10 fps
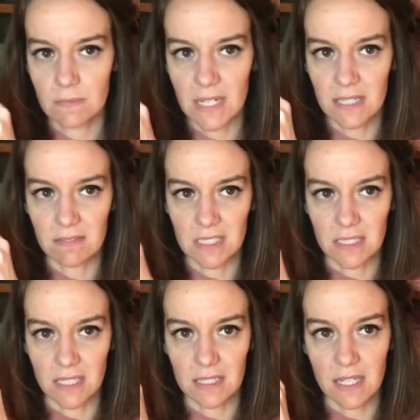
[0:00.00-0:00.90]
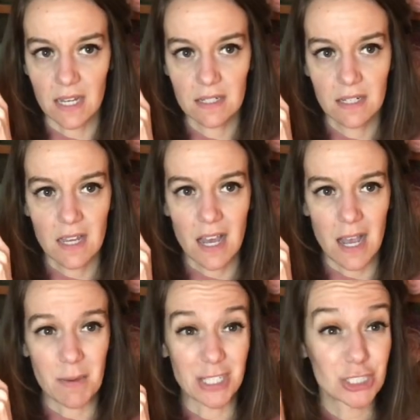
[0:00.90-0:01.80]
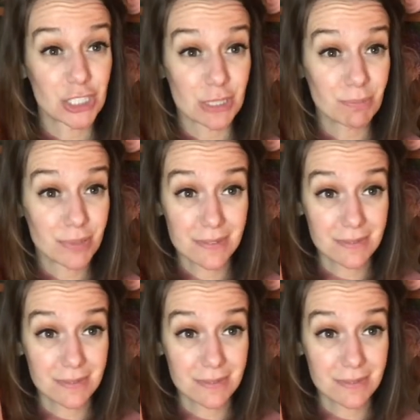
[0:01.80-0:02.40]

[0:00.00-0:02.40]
I didn't really like that. I bought cheap.